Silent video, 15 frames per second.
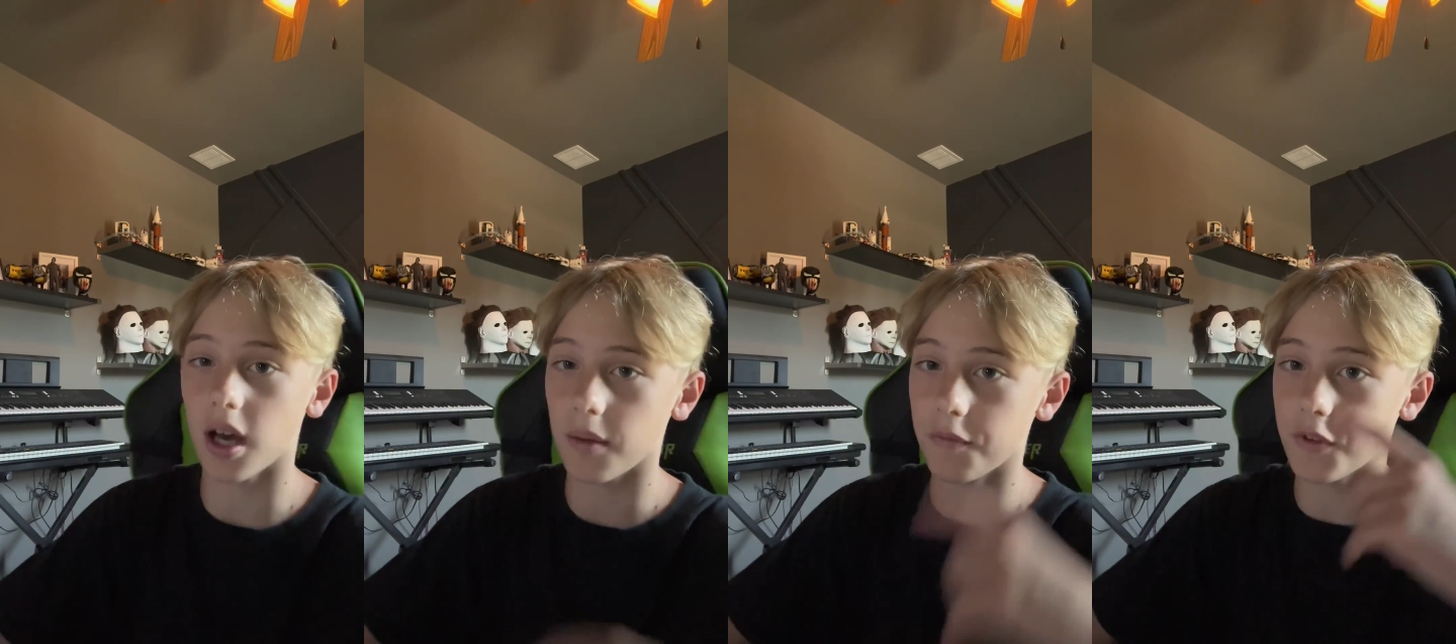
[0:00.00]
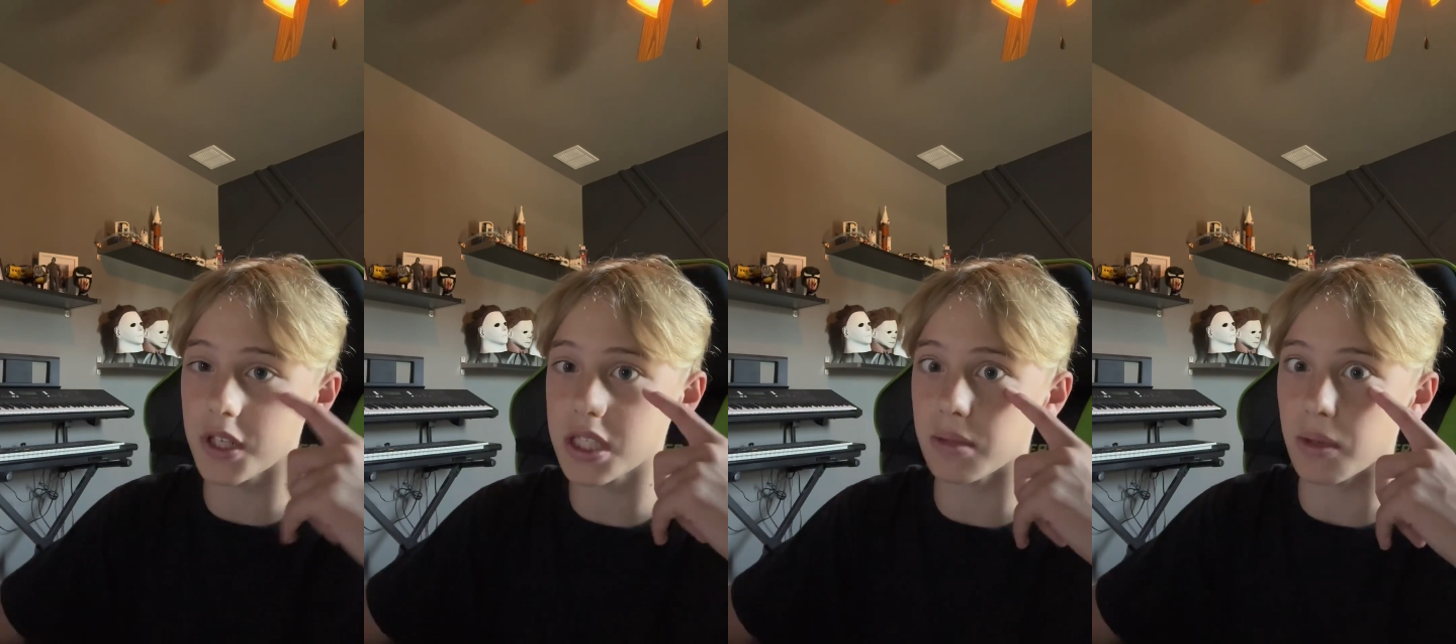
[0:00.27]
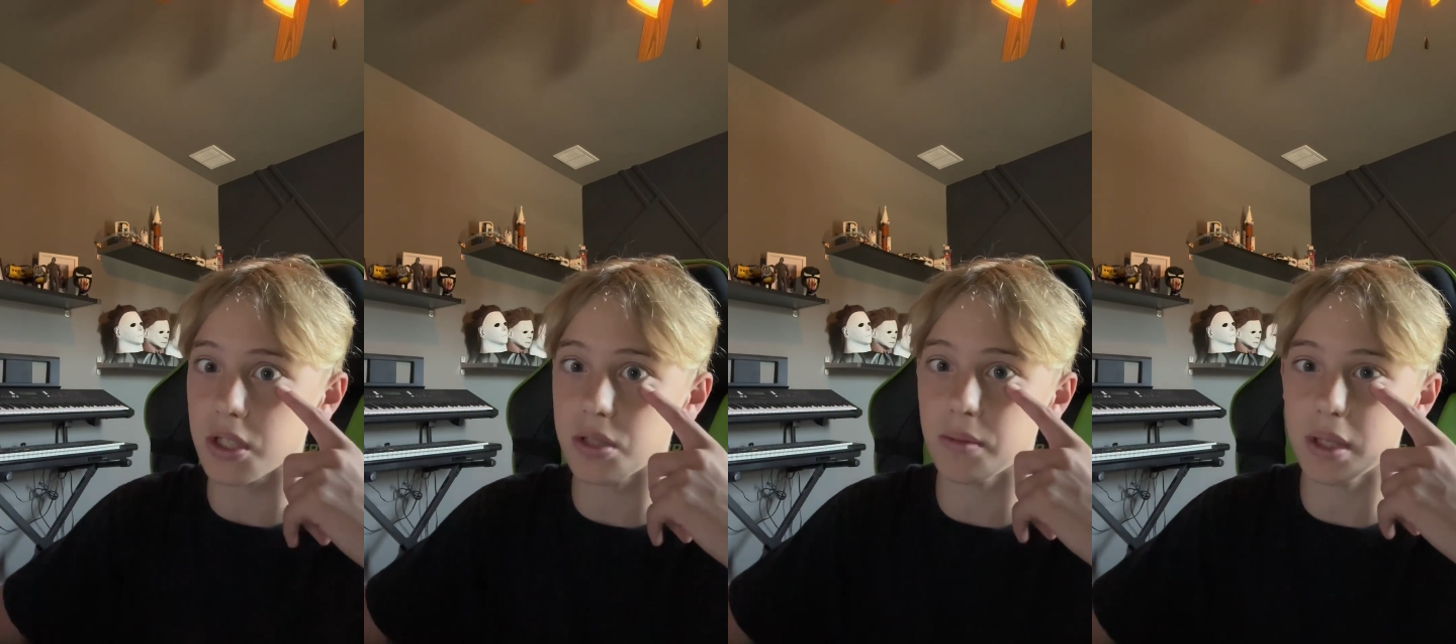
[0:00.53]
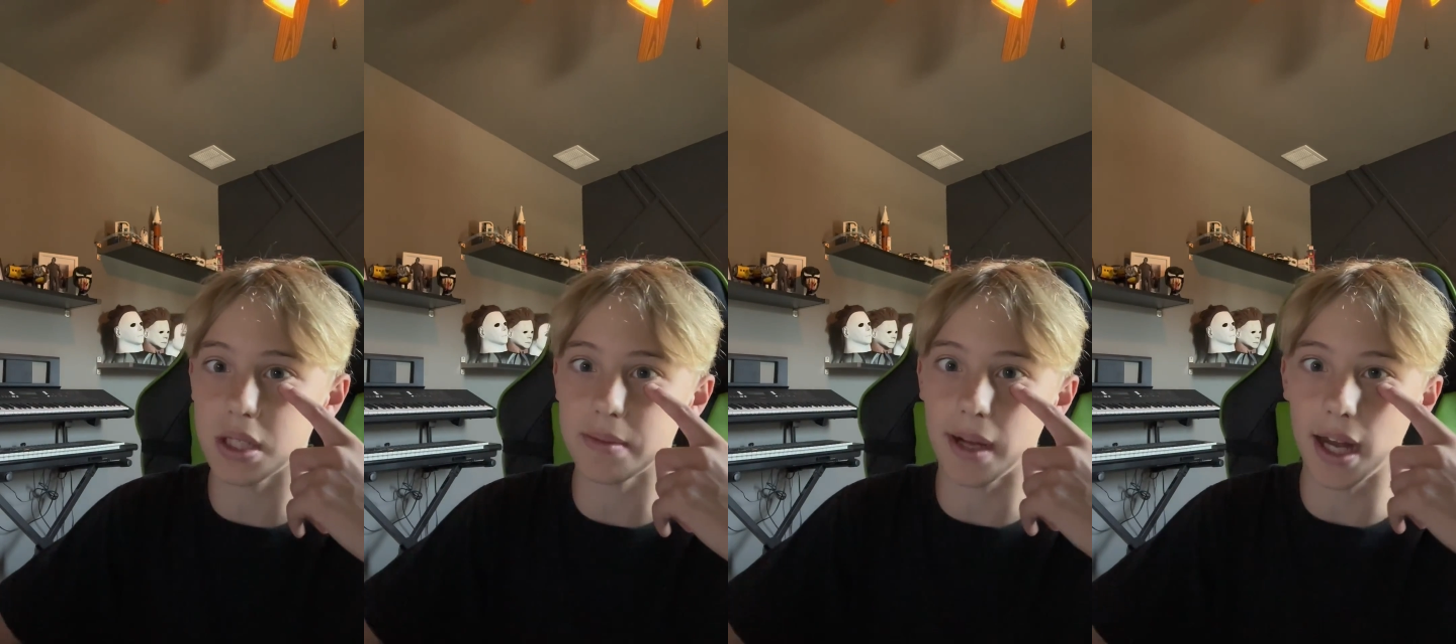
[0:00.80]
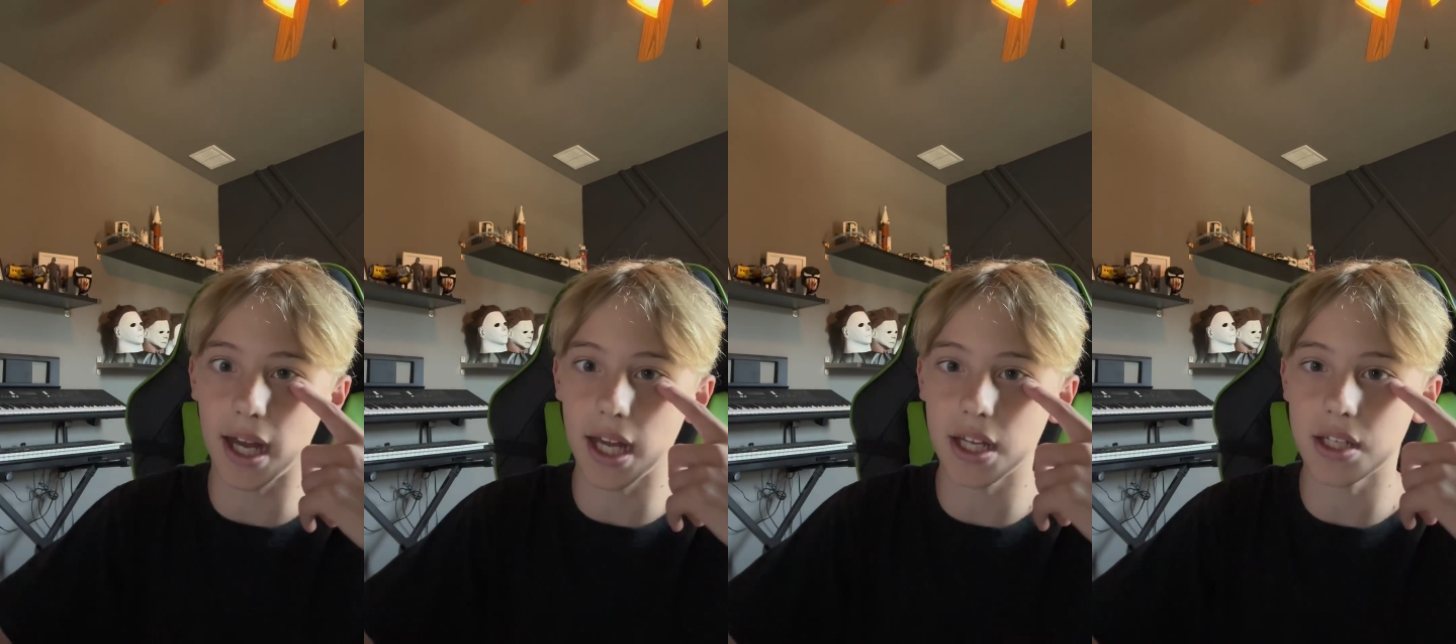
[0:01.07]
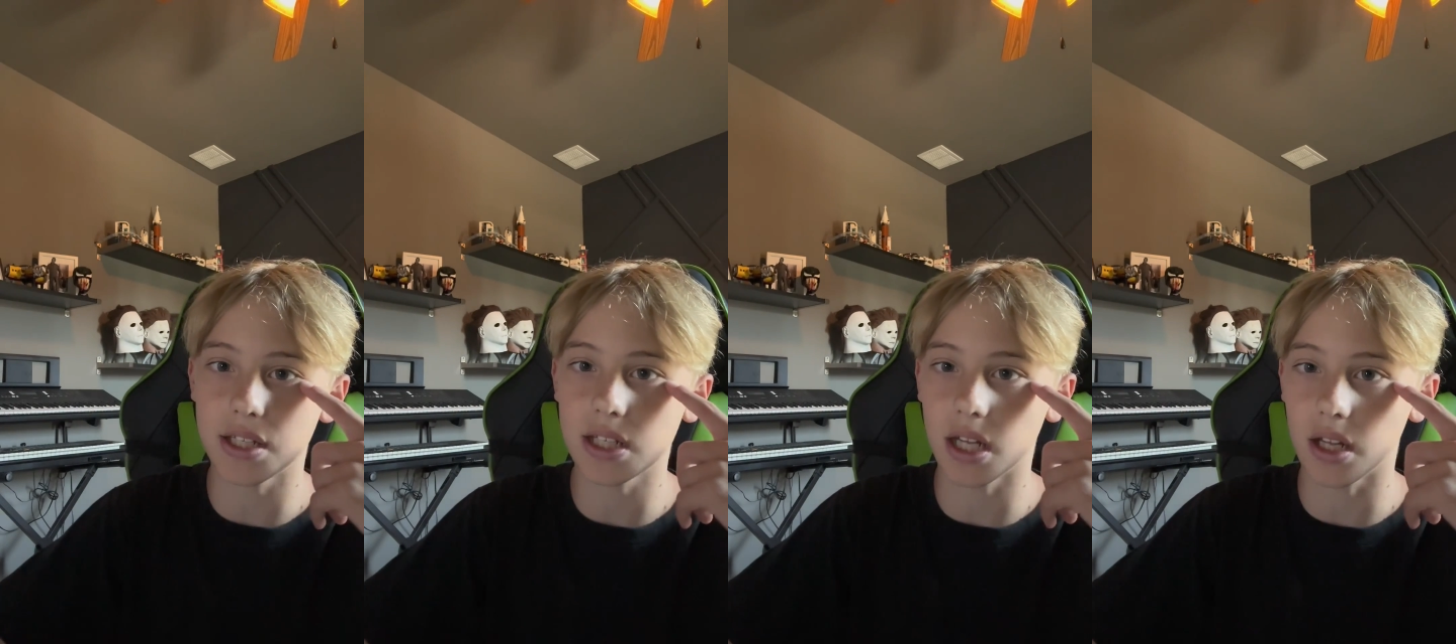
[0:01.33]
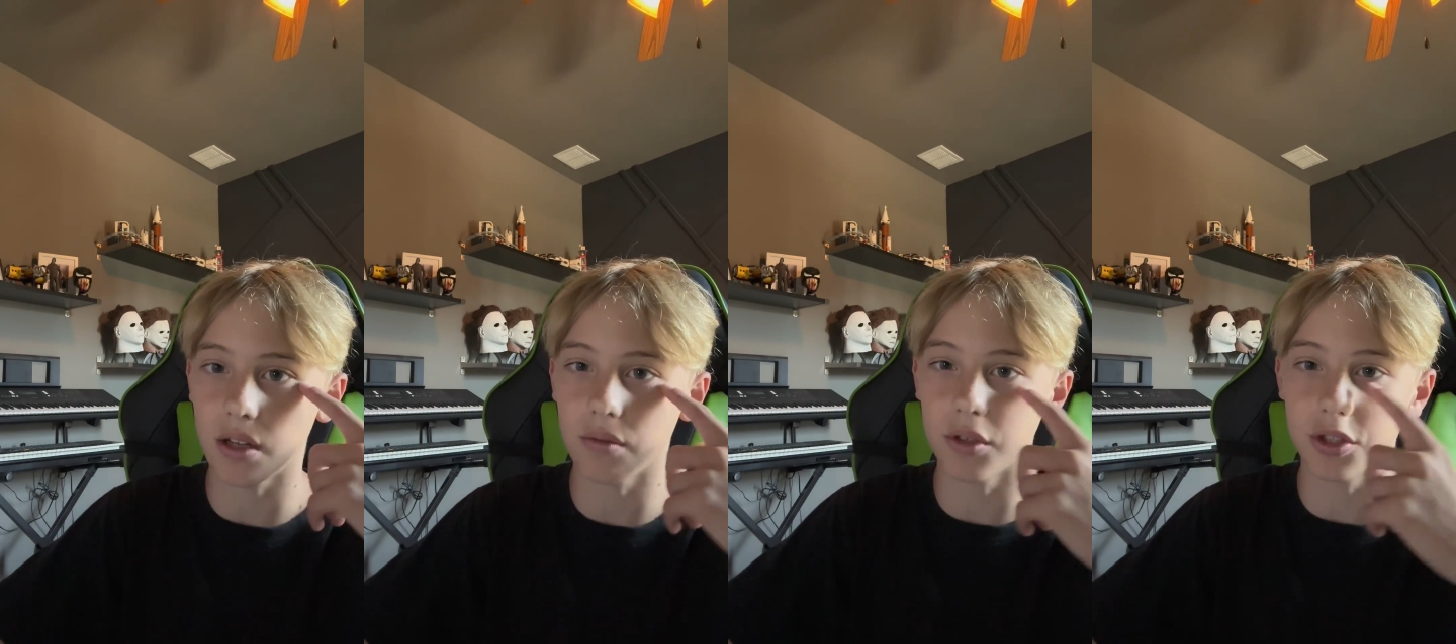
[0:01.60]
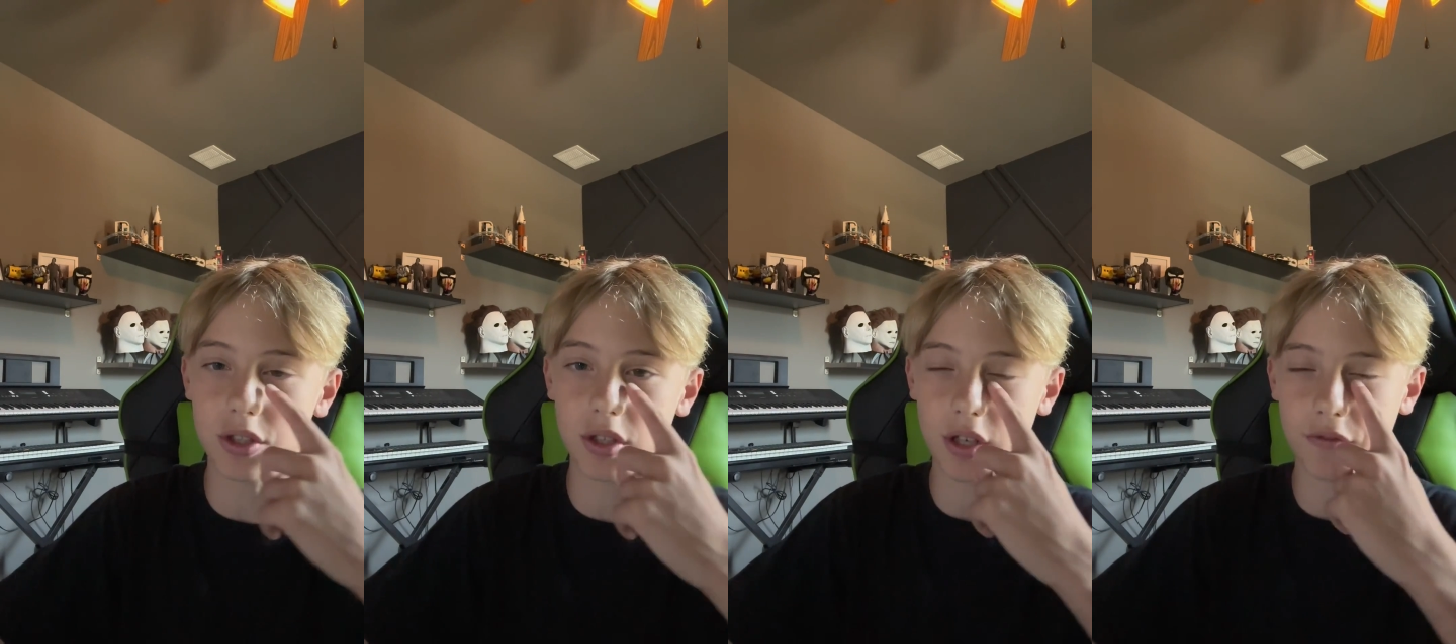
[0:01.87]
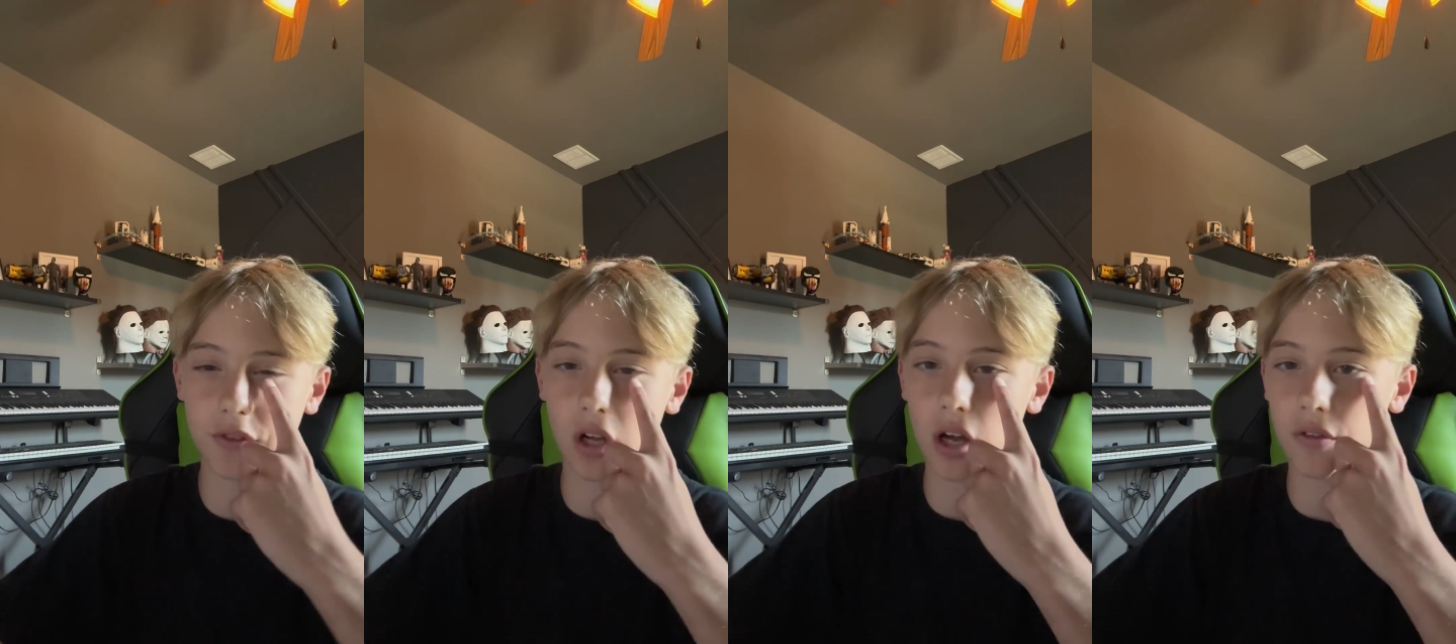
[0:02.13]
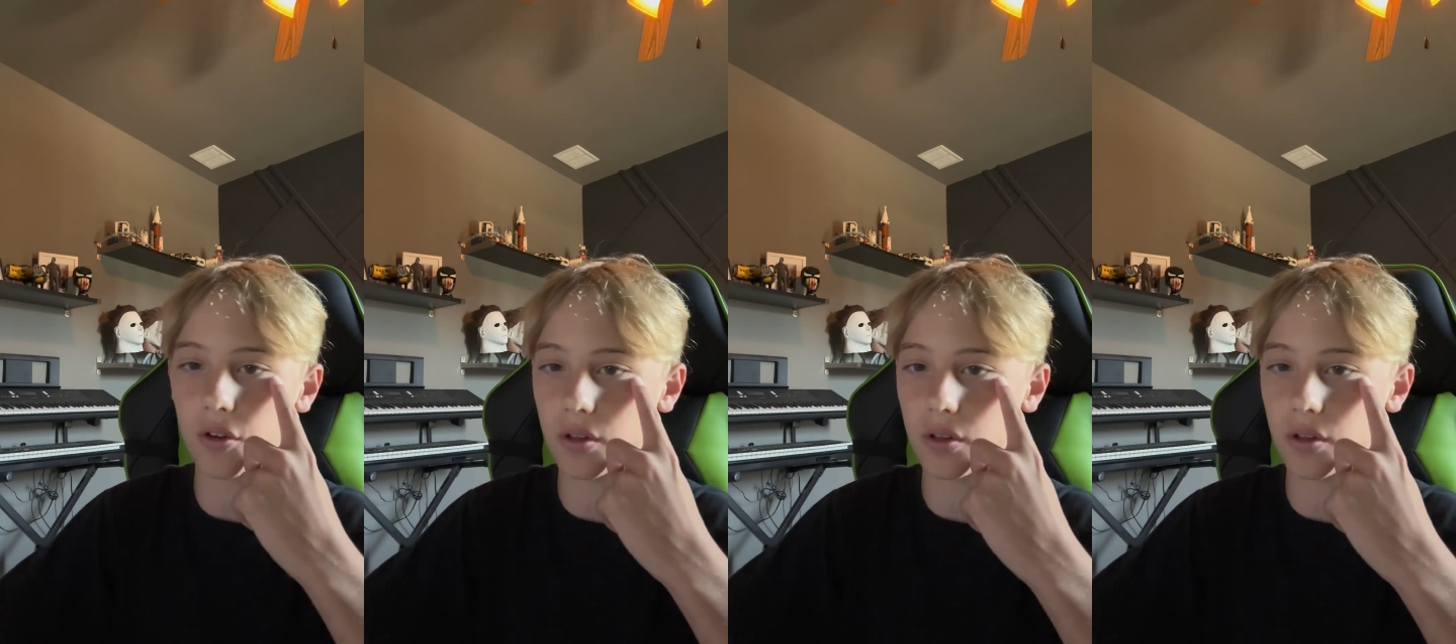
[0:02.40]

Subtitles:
fix the muscle because my eyes kind of would drift off over